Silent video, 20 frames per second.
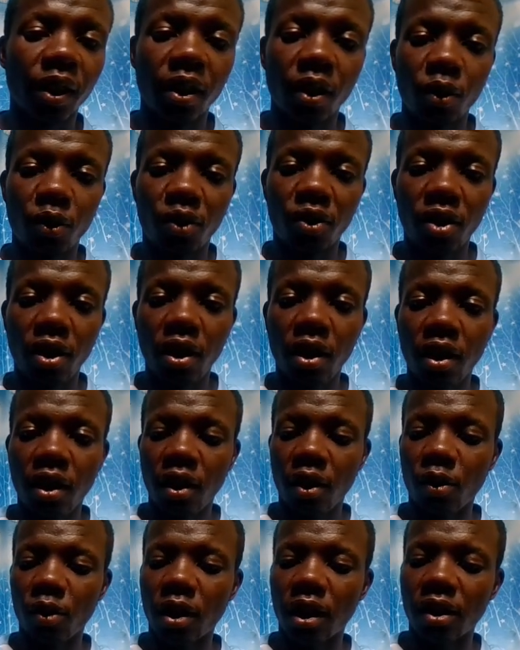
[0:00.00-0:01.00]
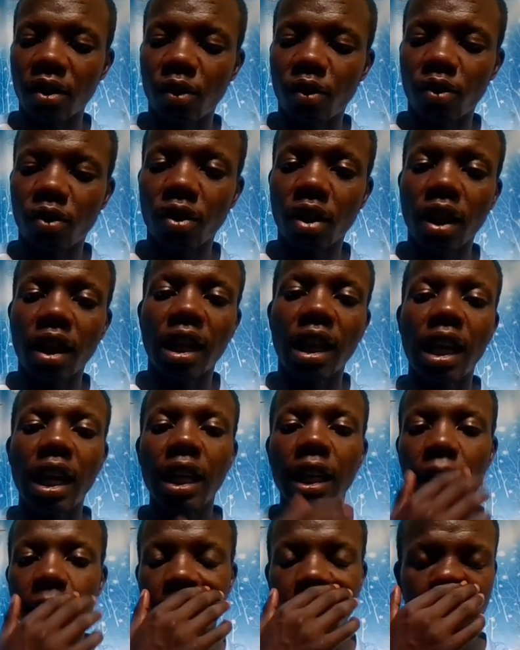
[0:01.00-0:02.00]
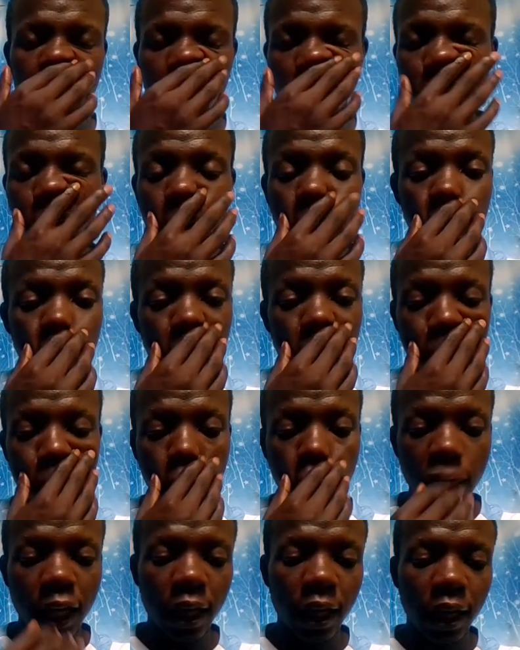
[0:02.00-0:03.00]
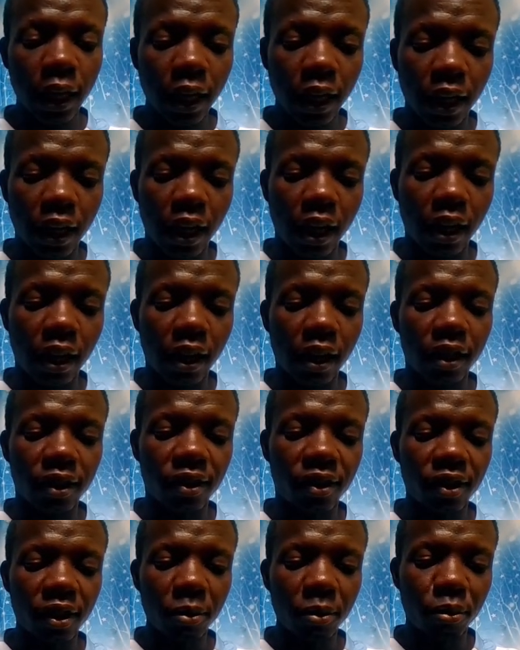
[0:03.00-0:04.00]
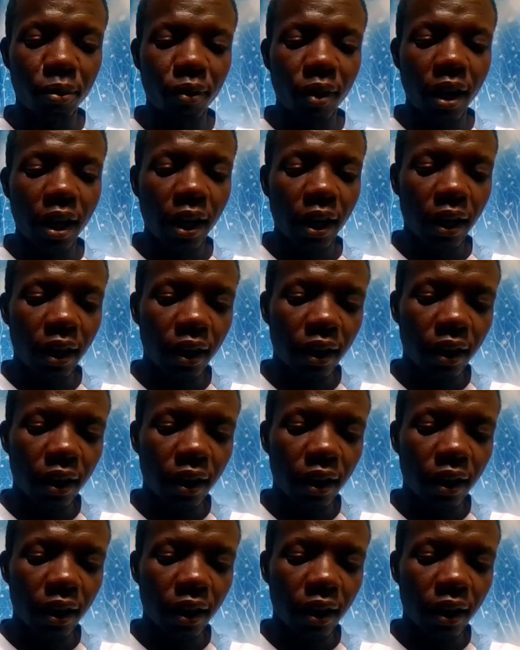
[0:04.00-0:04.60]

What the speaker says: See, you can say the lions, you can say the zebra,